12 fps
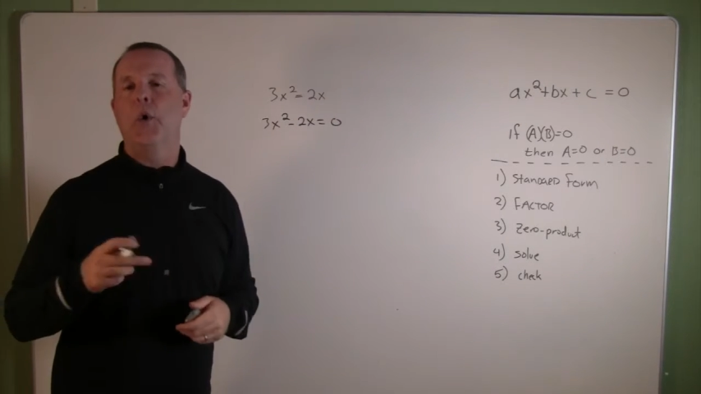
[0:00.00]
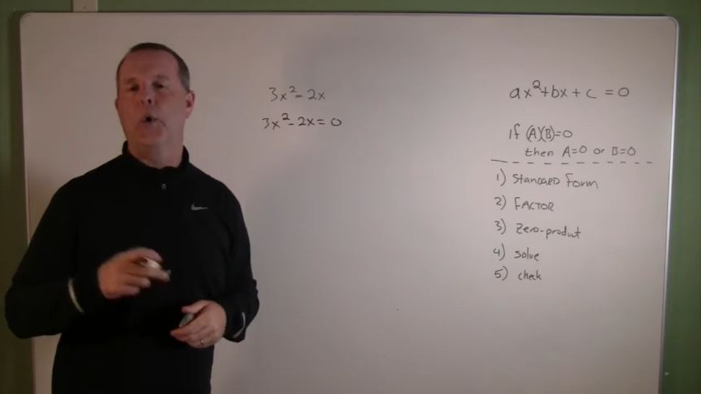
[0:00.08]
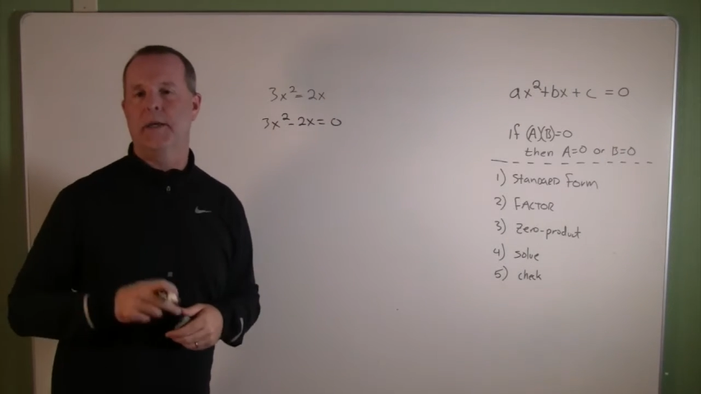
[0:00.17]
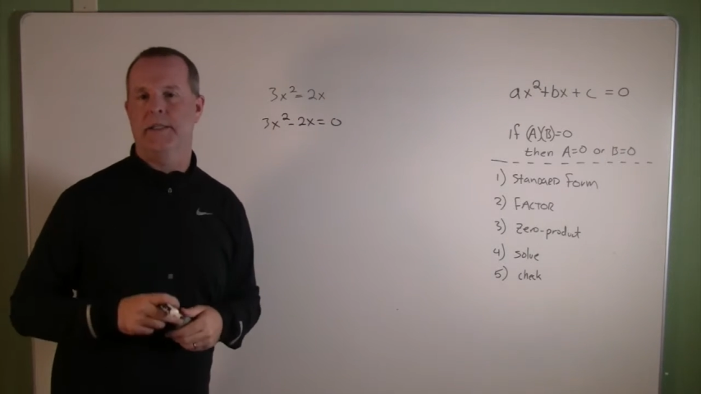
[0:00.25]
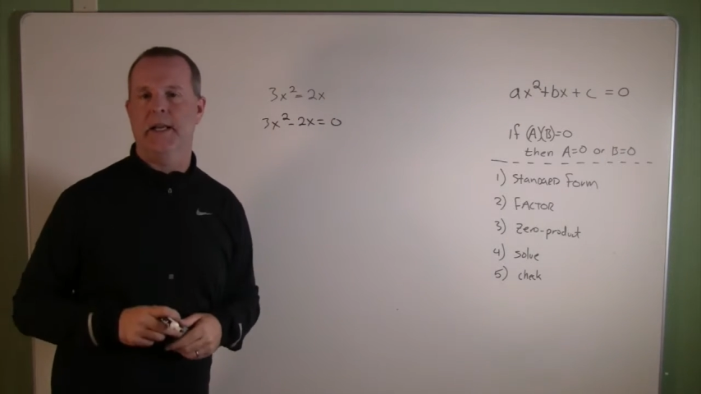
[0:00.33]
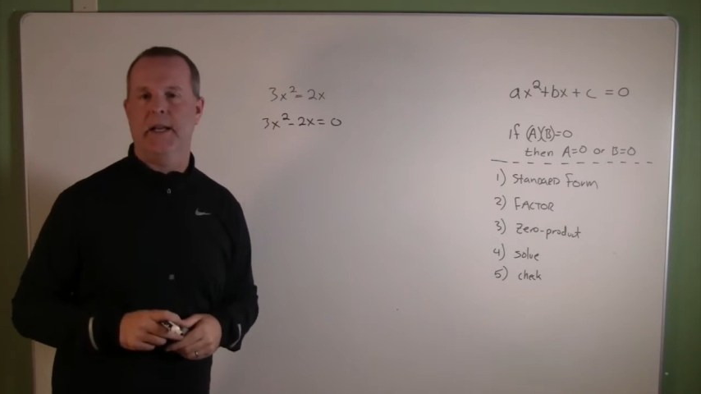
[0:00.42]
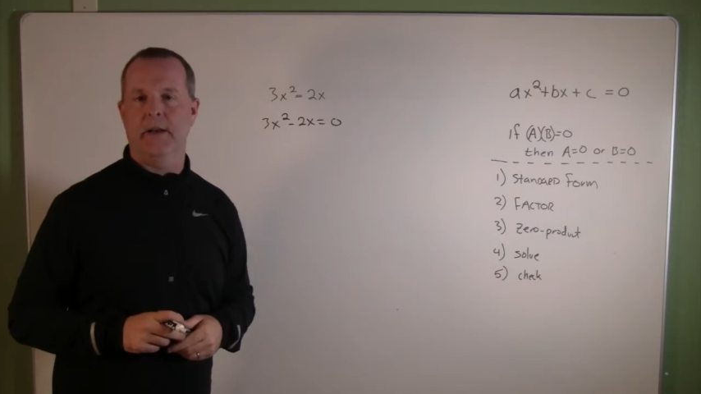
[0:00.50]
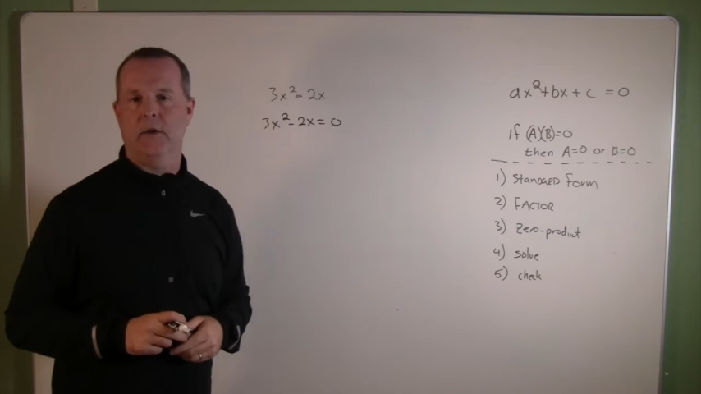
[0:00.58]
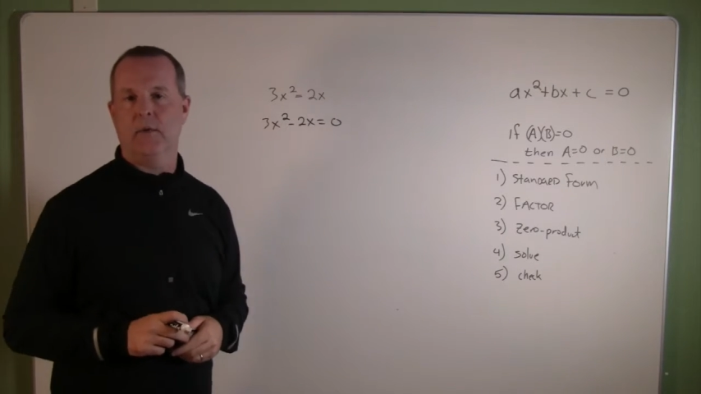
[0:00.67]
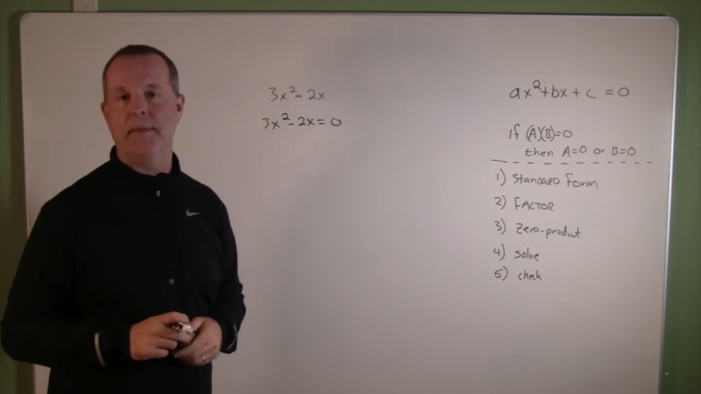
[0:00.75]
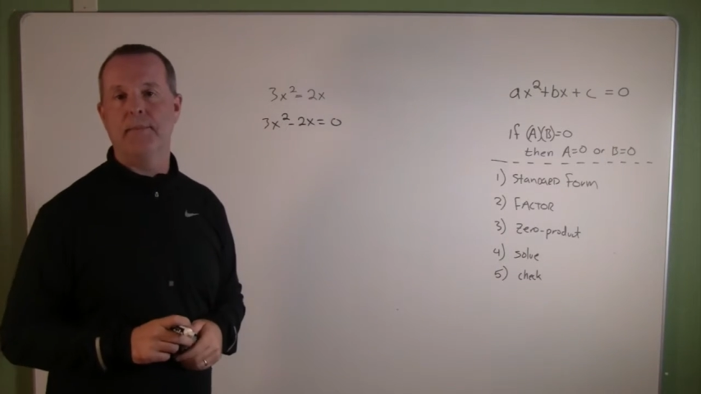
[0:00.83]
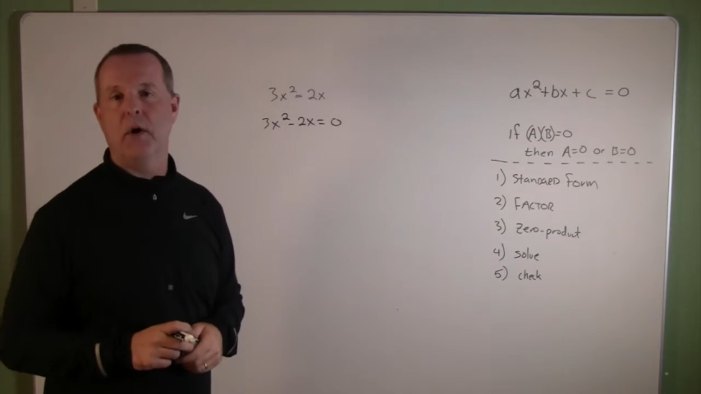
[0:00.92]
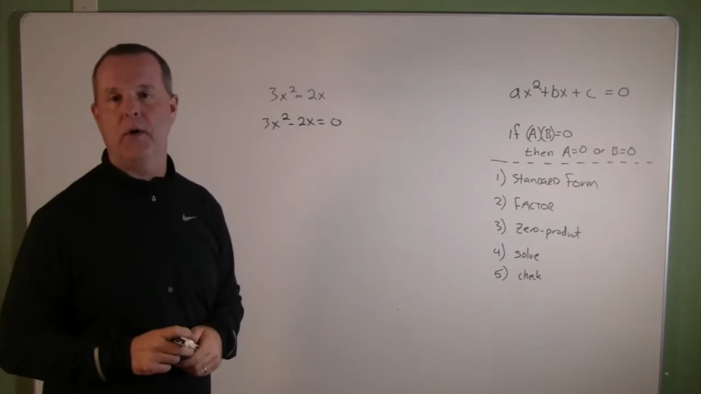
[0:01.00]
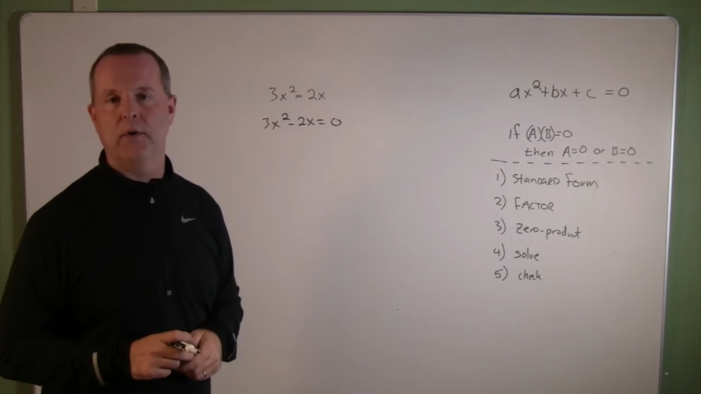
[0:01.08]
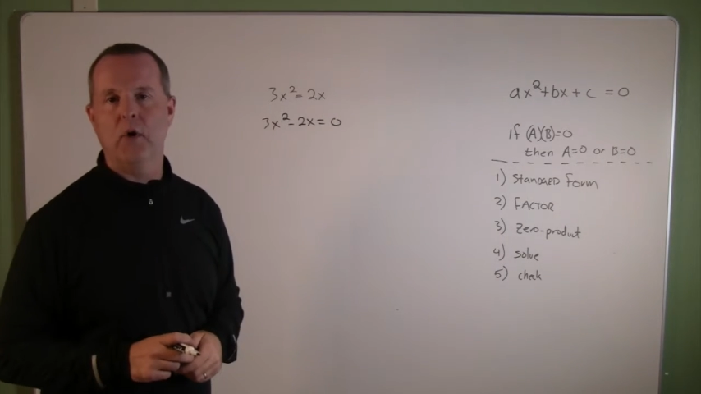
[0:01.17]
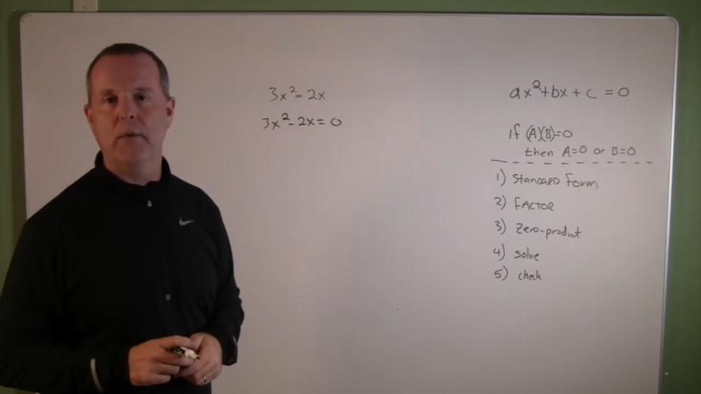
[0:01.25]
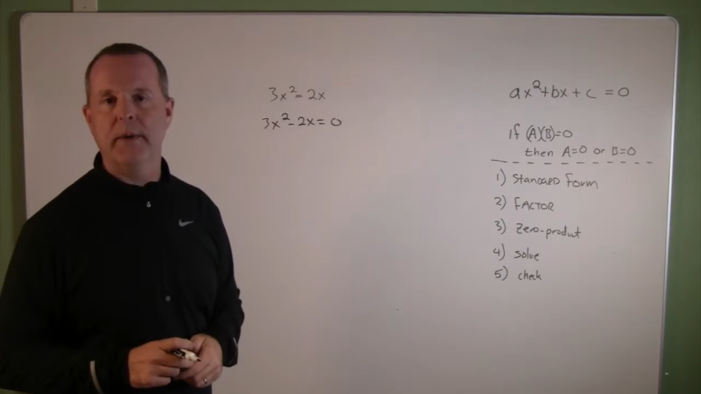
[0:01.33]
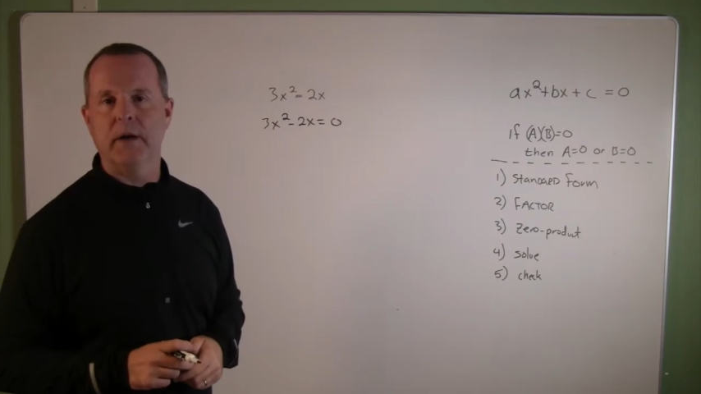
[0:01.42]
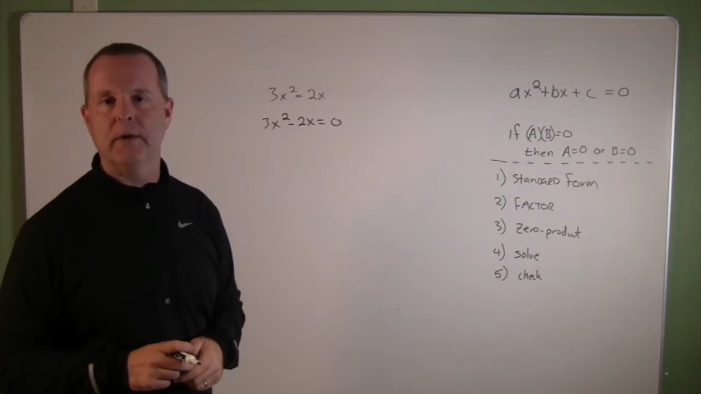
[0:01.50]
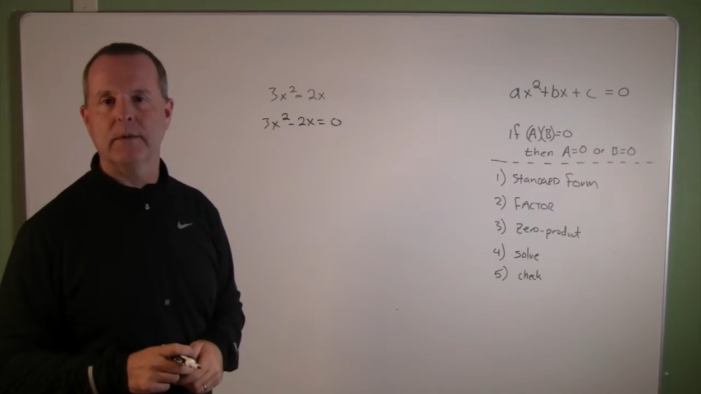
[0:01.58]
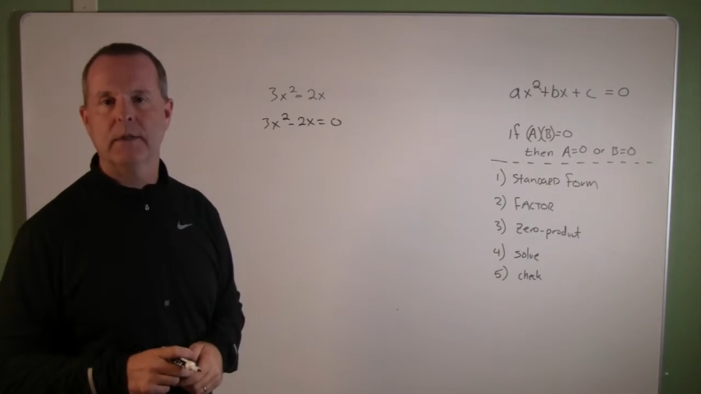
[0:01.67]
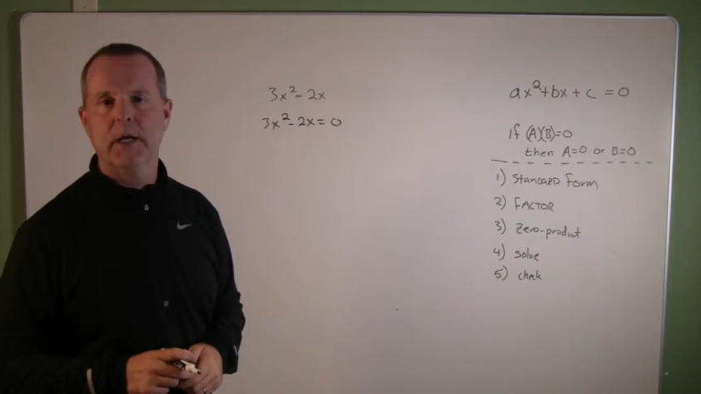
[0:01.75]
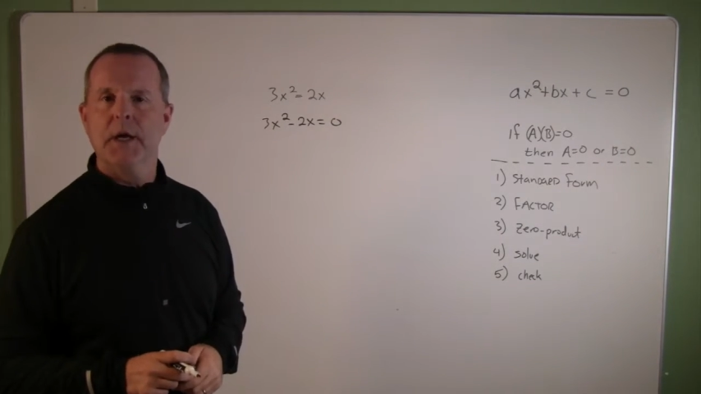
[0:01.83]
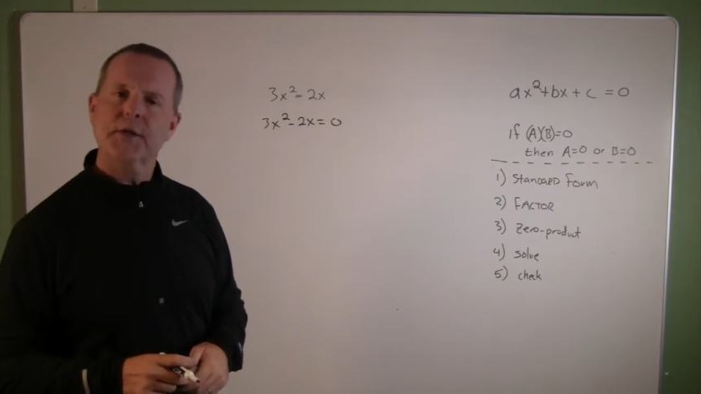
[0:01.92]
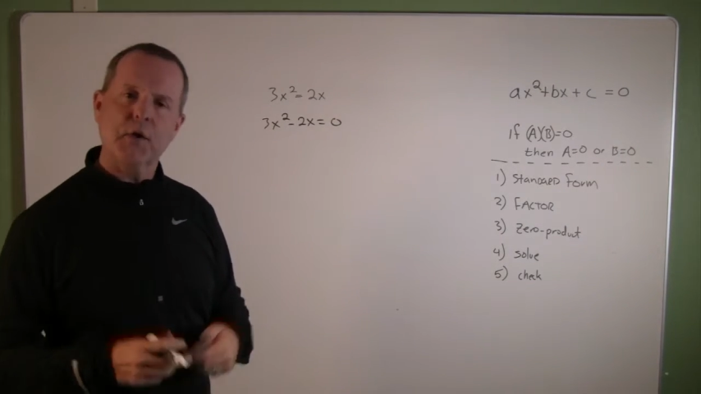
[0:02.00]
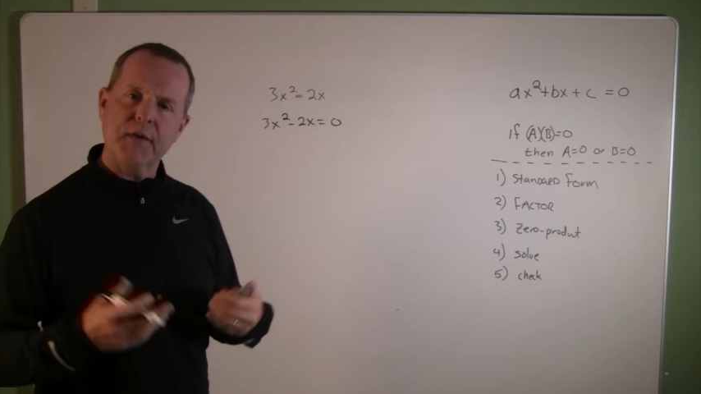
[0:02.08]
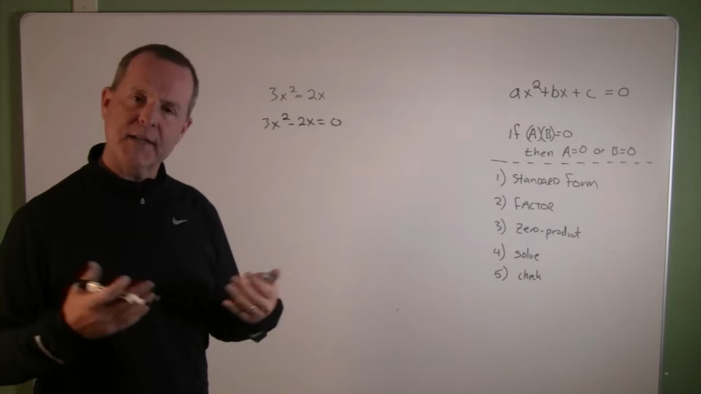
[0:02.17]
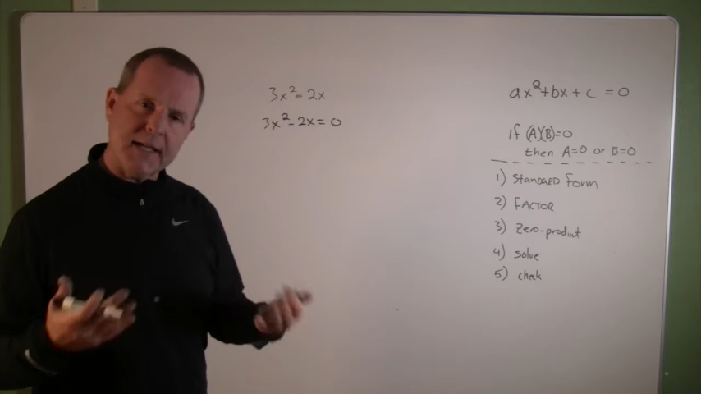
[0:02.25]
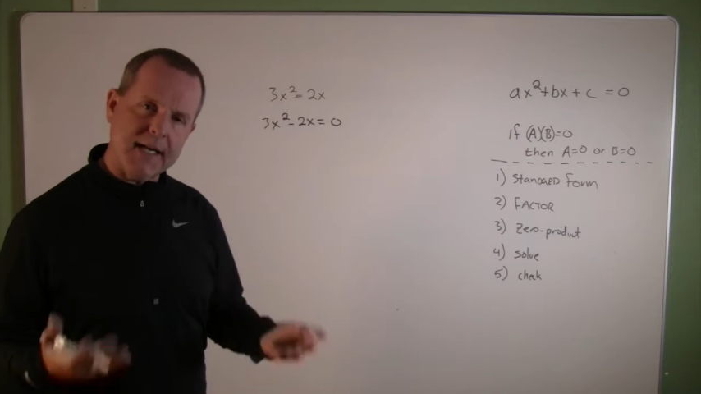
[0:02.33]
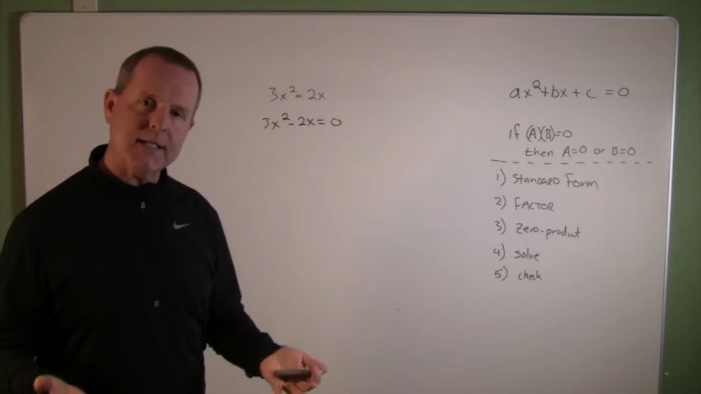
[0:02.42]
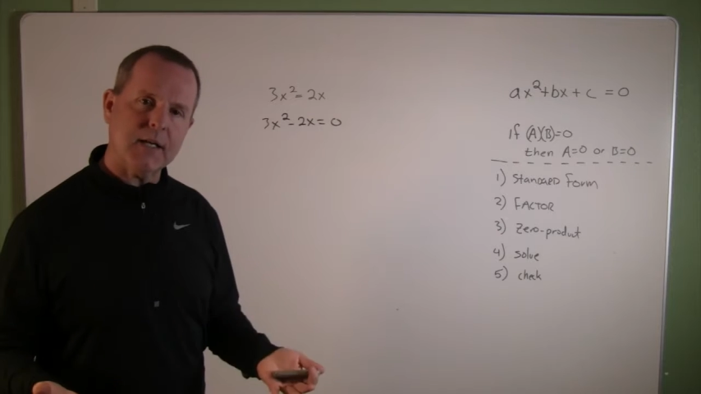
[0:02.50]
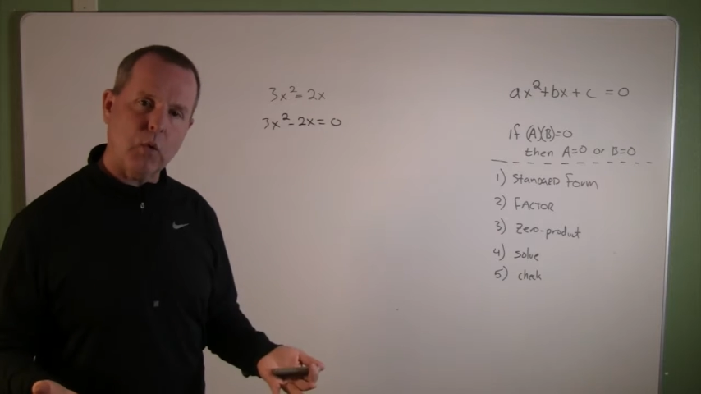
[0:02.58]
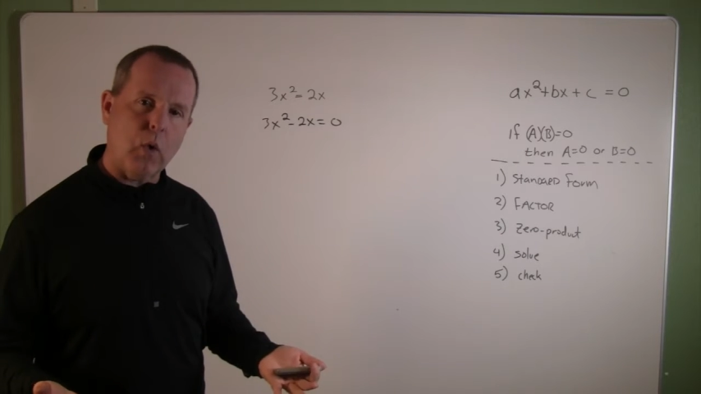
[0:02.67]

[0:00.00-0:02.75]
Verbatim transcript: or a second degree polynomial. So this is a